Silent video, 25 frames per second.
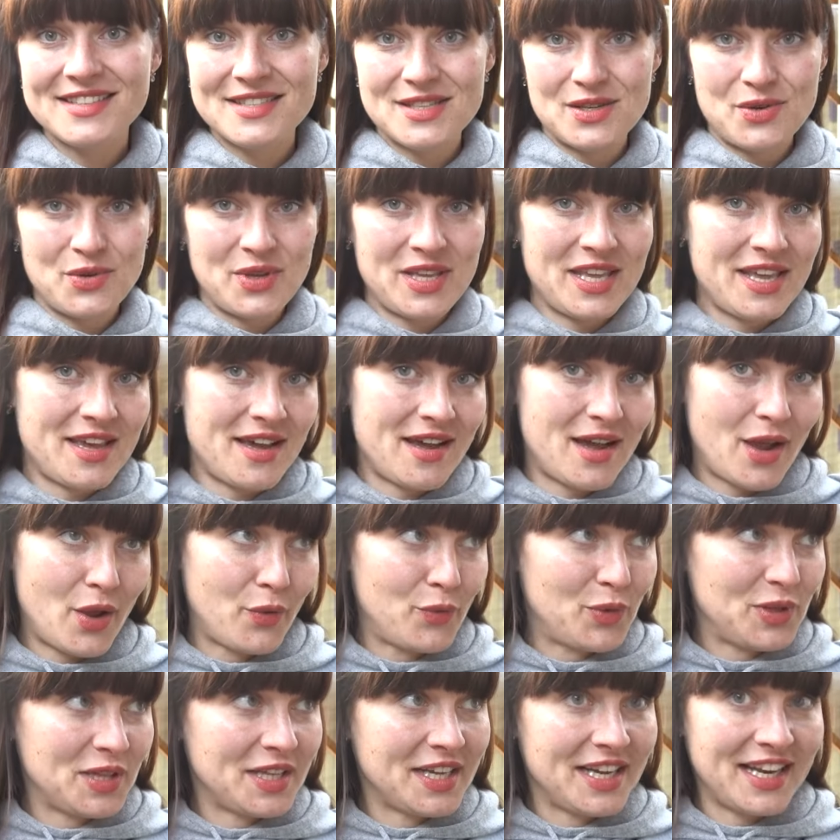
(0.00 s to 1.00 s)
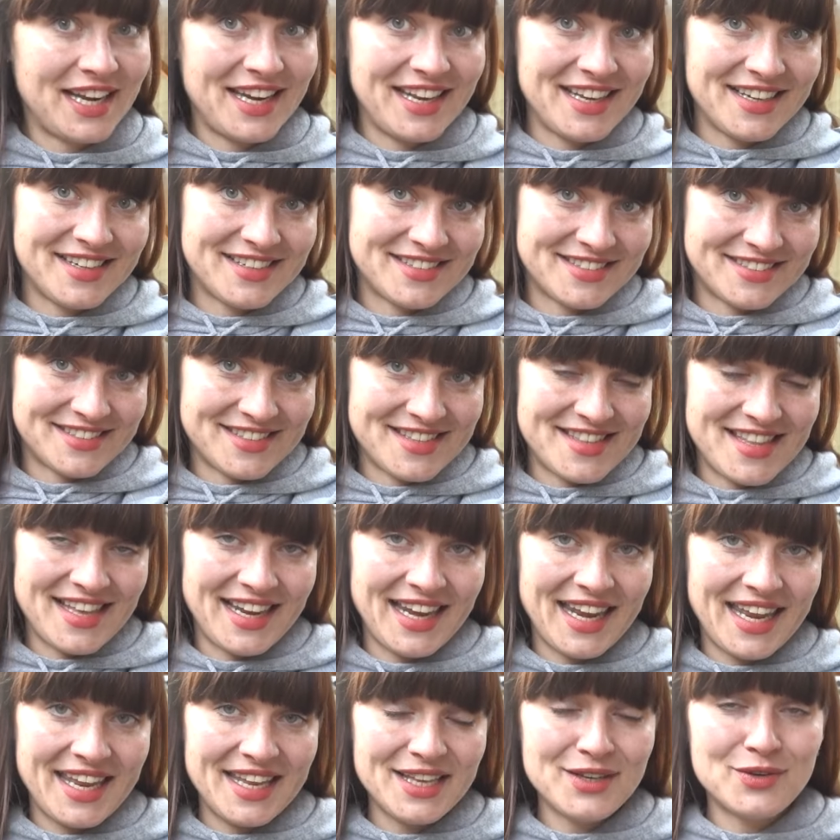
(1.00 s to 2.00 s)
So here I will click the
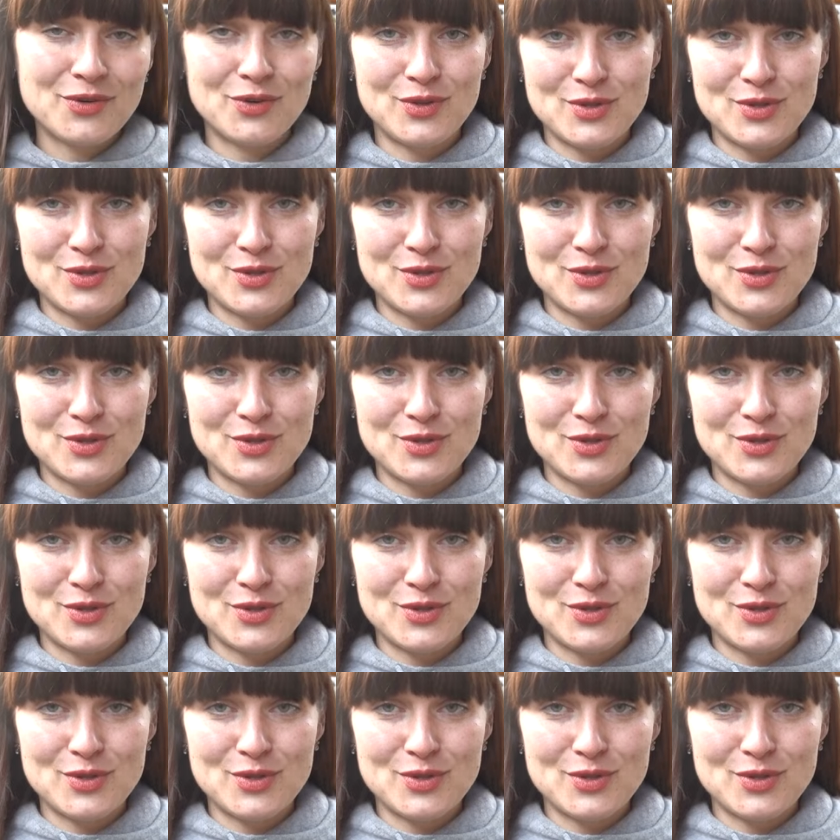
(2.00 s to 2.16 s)
link,